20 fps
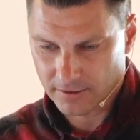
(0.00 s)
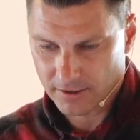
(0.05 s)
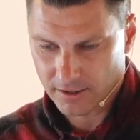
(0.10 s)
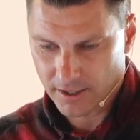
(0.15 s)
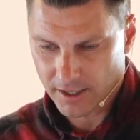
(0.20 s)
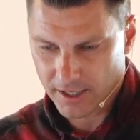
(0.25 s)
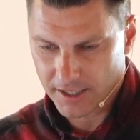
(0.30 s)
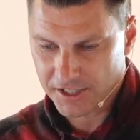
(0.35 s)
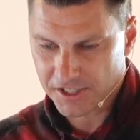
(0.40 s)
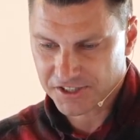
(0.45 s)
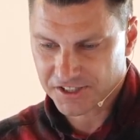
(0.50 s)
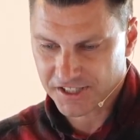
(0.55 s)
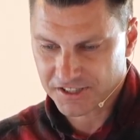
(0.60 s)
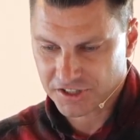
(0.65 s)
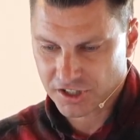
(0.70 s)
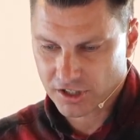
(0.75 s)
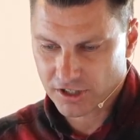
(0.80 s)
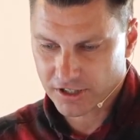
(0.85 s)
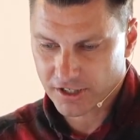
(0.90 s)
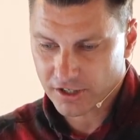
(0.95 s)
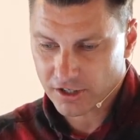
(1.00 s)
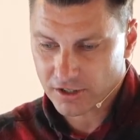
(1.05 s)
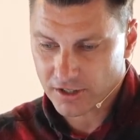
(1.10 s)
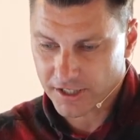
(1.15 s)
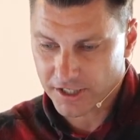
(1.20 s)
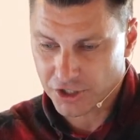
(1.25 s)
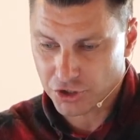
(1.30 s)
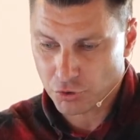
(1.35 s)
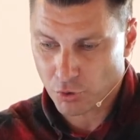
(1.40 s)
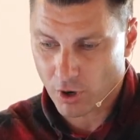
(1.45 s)
he says, Clearly,
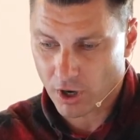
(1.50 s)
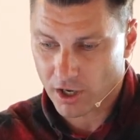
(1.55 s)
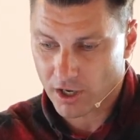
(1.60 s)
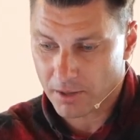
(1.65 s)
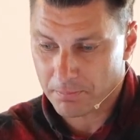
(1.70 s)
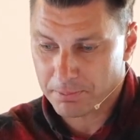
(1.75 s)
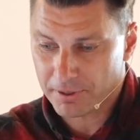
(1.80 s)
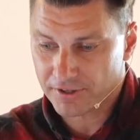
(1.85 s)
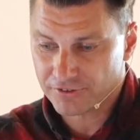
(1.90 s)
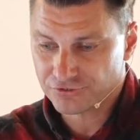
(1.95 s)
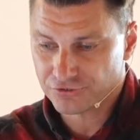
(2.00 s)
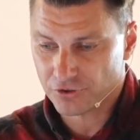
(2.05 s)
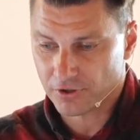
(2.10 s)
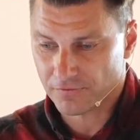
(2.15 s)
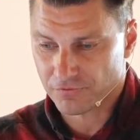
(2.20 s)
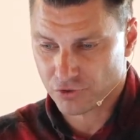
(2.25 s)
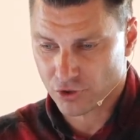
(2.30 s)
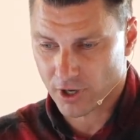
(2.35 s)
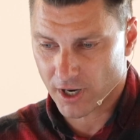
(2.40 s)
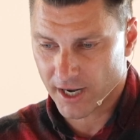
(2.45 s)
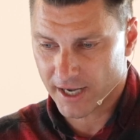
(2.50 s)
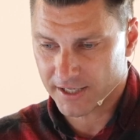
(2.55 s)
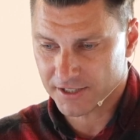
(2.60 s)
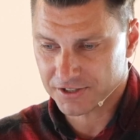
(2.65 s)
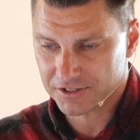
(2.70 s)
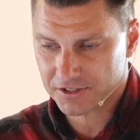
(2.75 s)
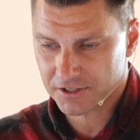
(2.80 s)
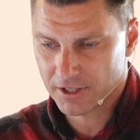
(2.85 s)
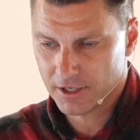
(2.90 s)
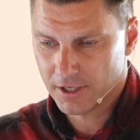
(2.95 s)
you are an epistle of Christ,